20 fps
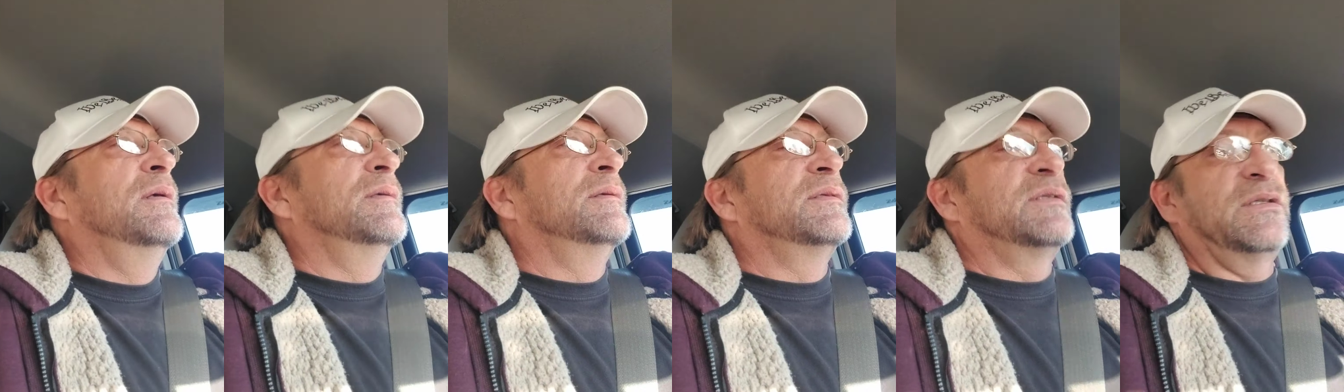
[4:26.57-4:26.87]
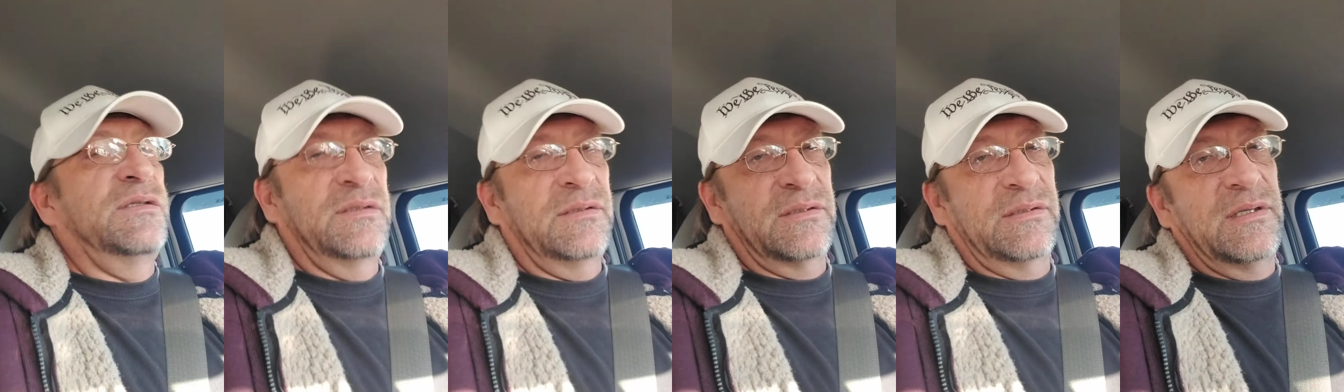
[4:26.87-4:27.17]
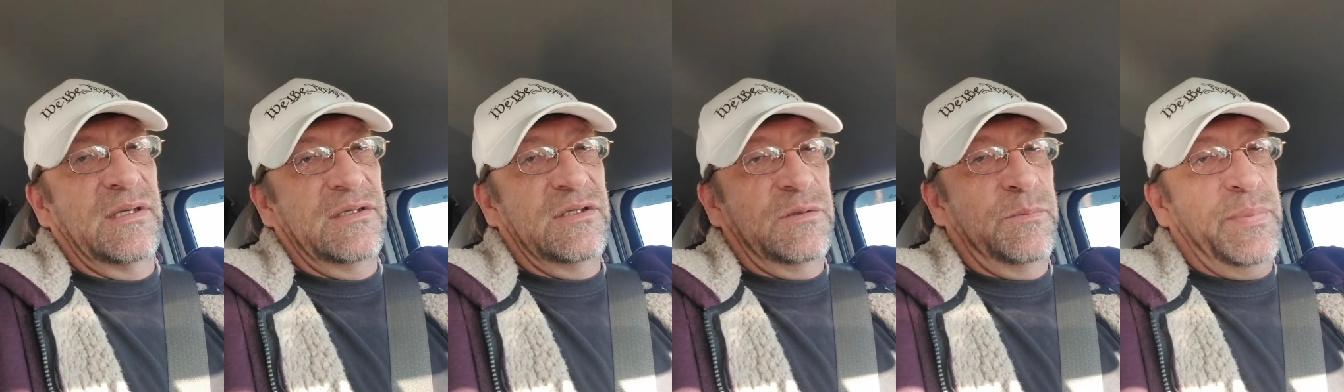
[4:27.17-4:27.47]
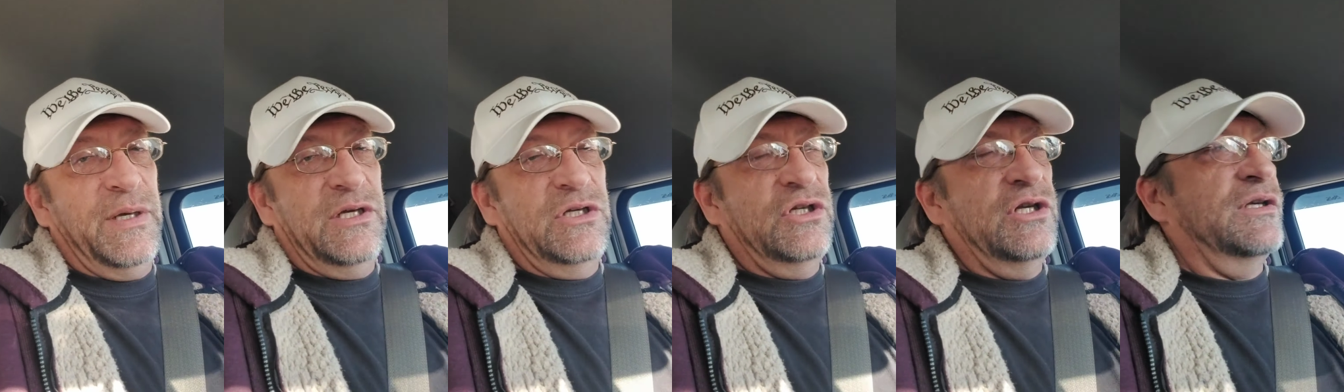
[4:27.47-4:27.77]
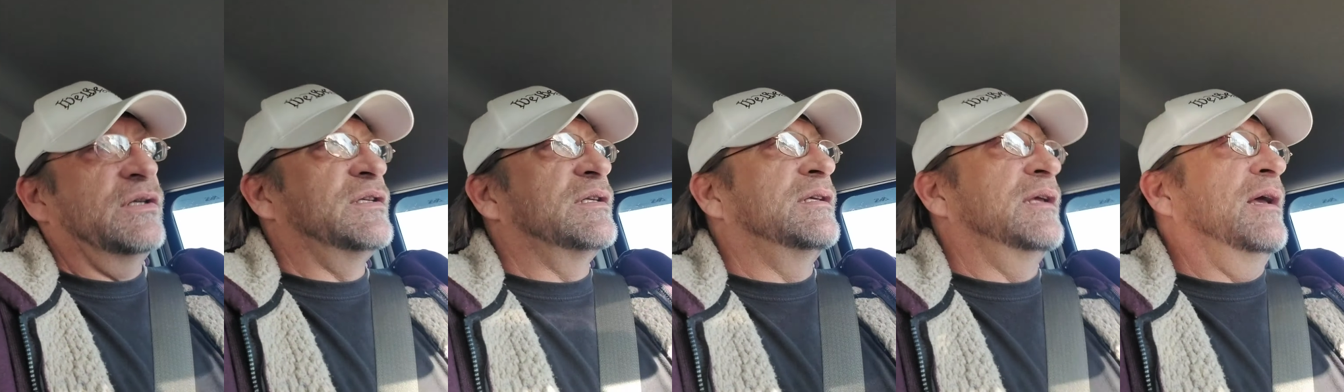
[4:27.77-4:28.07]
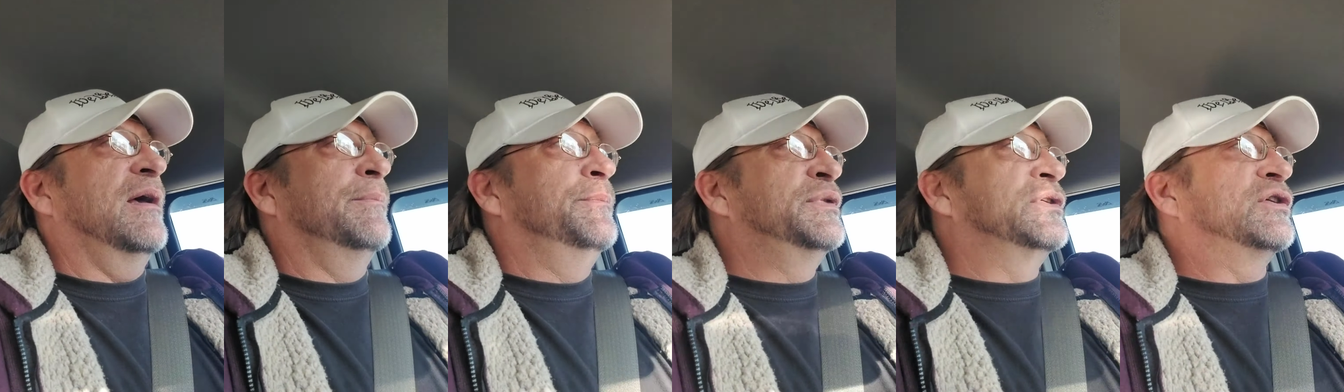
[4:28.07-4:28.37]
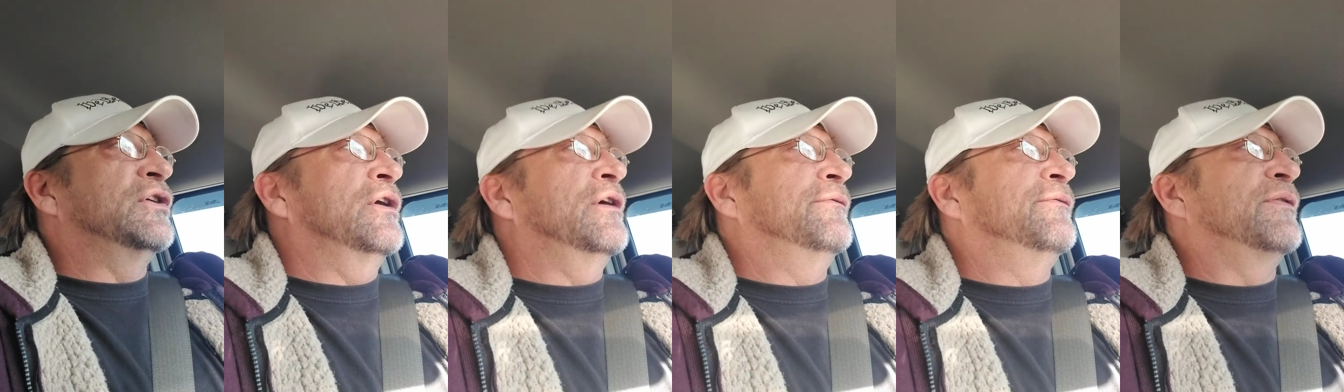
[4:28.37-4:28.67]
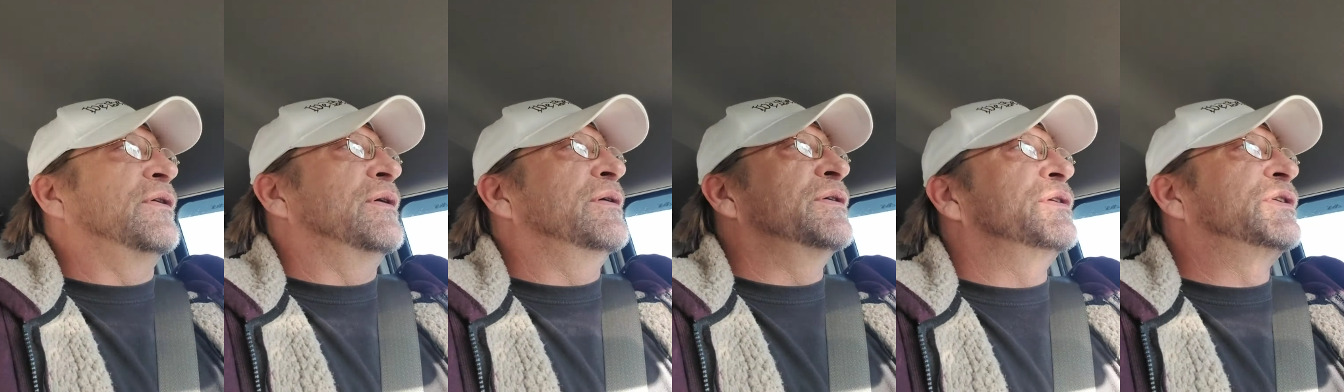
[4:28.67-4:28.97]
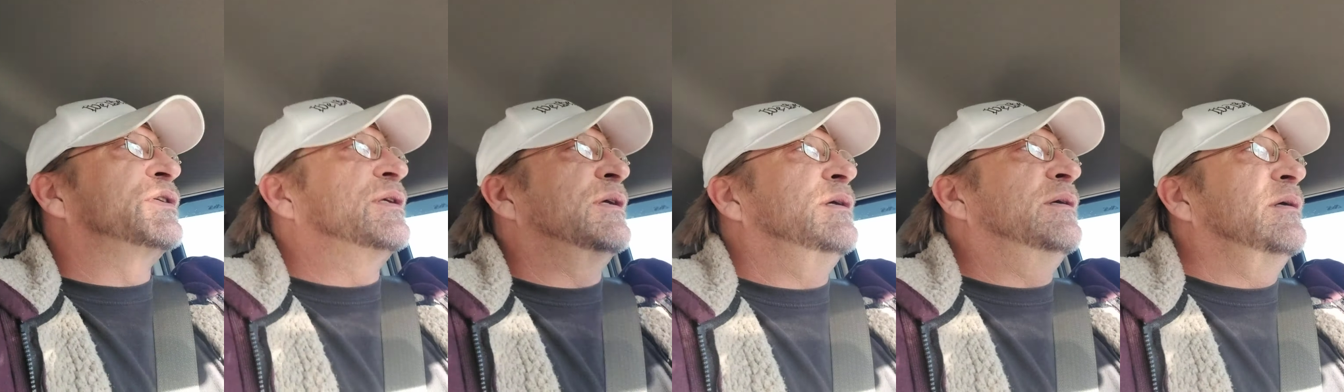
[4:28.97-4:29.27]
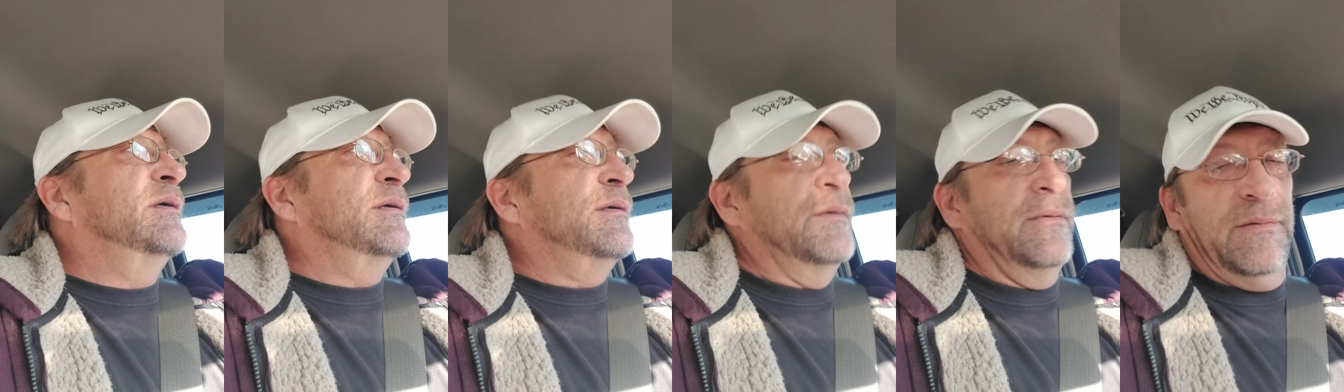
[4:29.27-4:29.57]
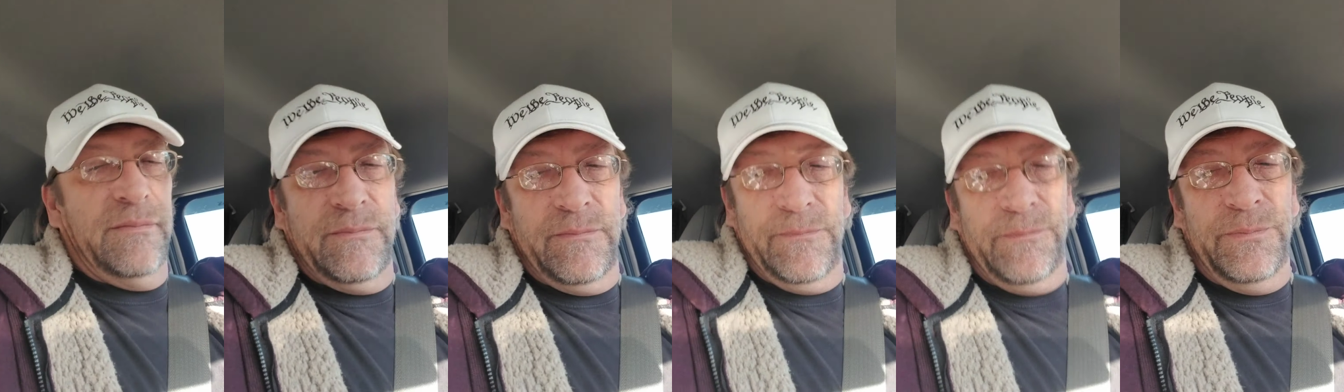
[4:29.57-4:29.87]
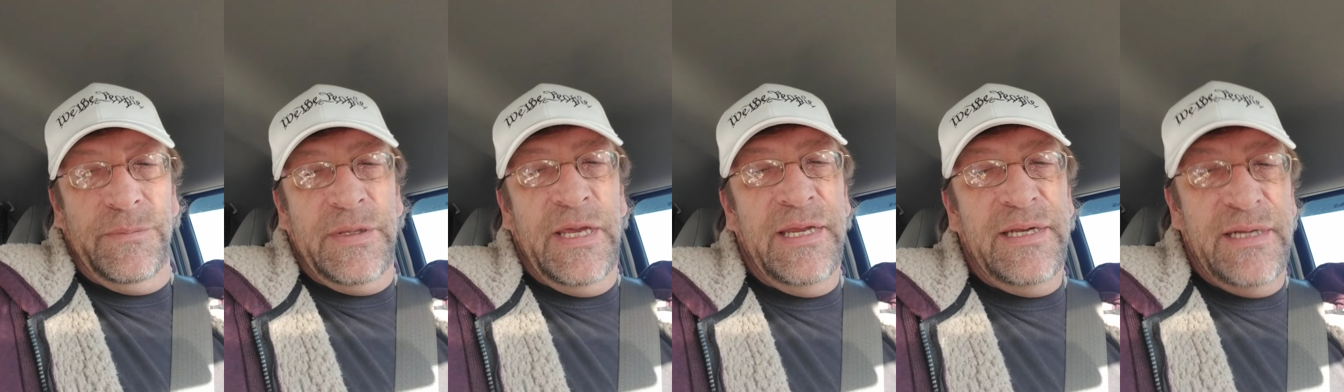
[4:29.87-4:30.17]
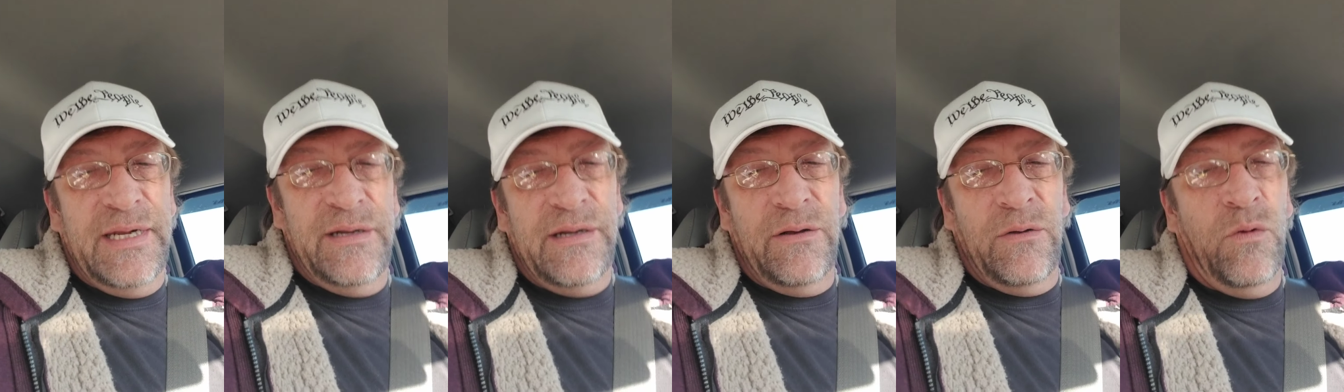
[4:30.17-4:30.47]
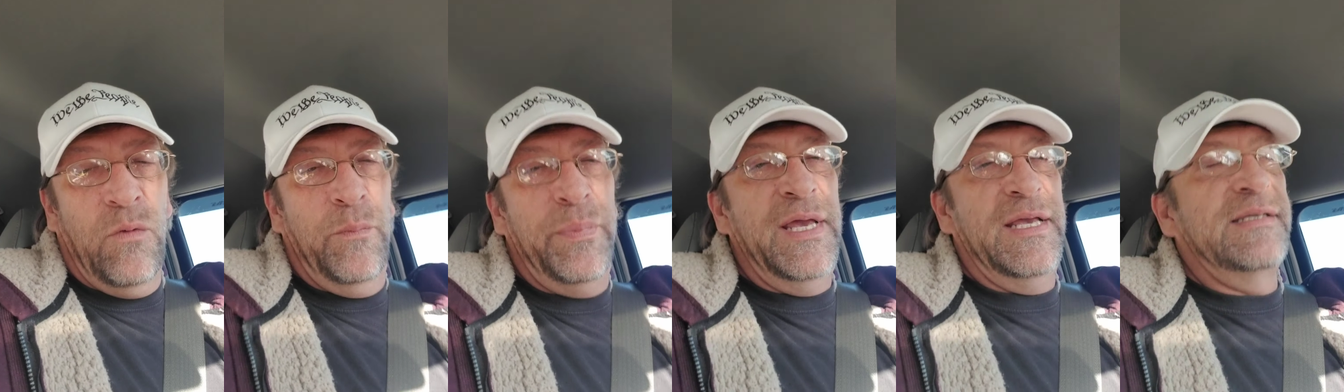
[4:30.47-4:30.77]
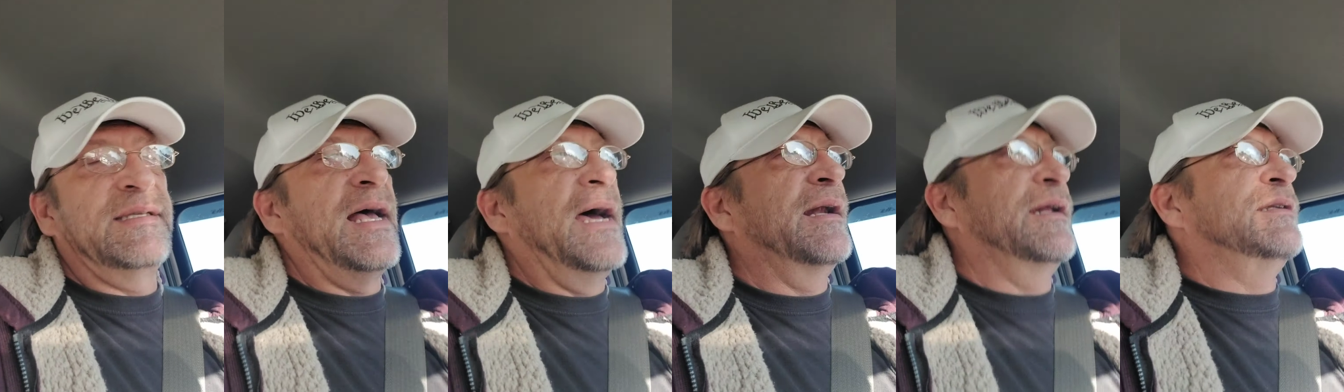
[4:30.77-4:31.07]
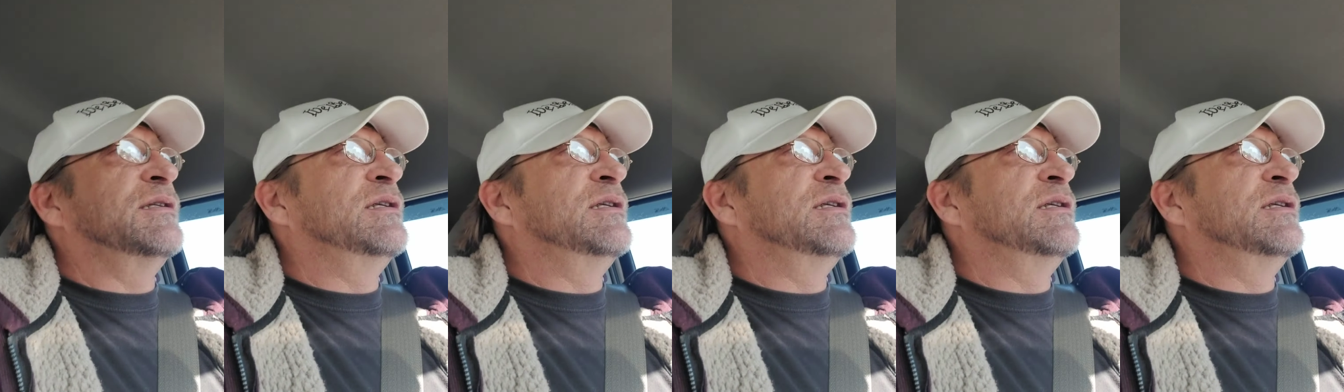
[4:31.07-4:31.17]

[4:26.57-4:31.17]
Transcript: Suspicious Observers. He did a whole piece on it